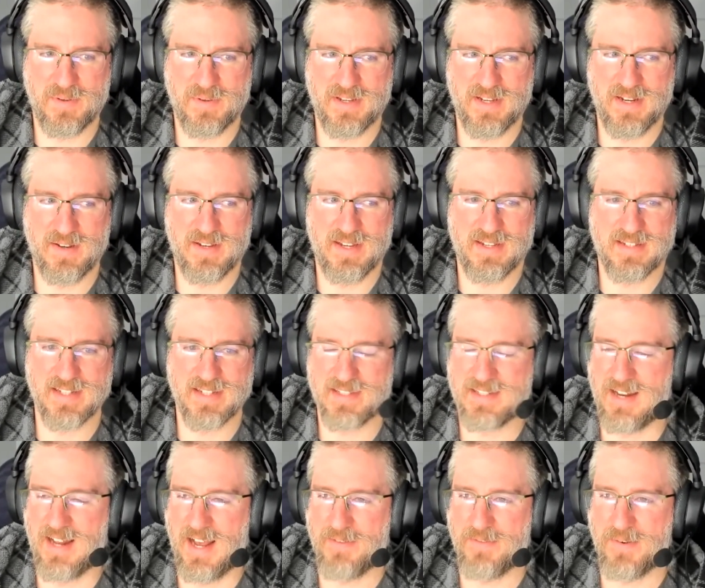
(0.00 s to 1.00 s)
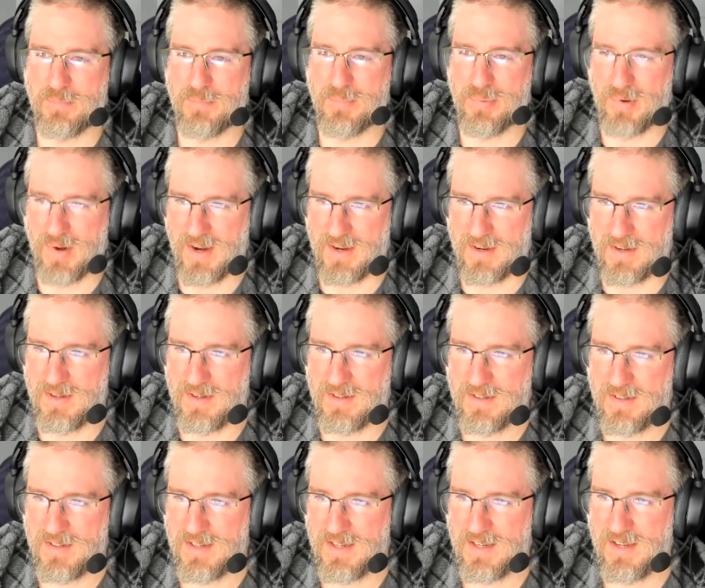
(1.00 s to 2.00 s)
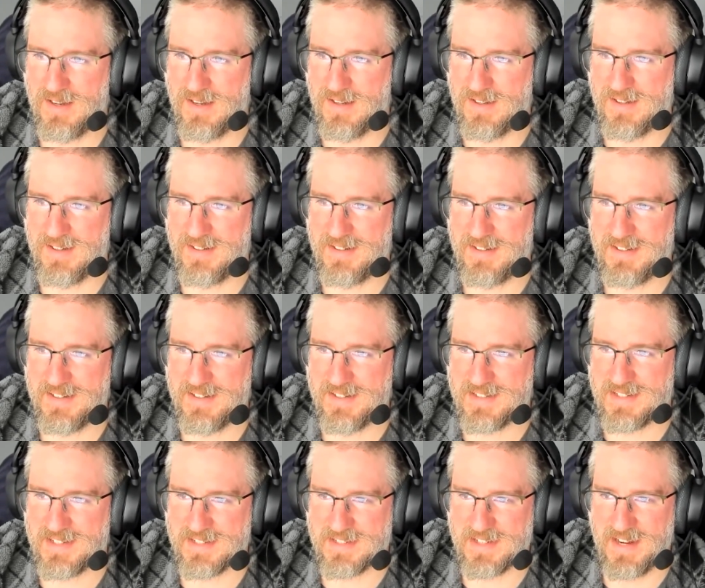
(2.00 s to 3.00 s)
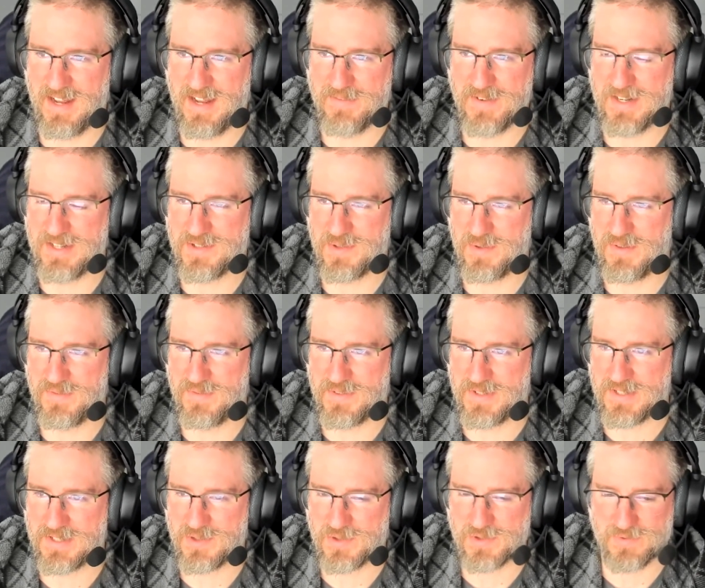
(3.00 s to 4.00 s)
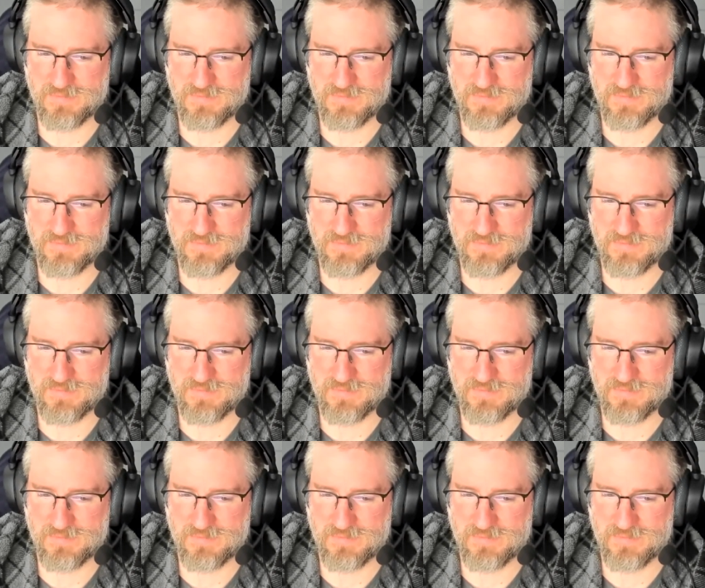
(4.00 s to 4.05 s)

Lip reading: it doesn't have a brain. It doesn't have any sort of like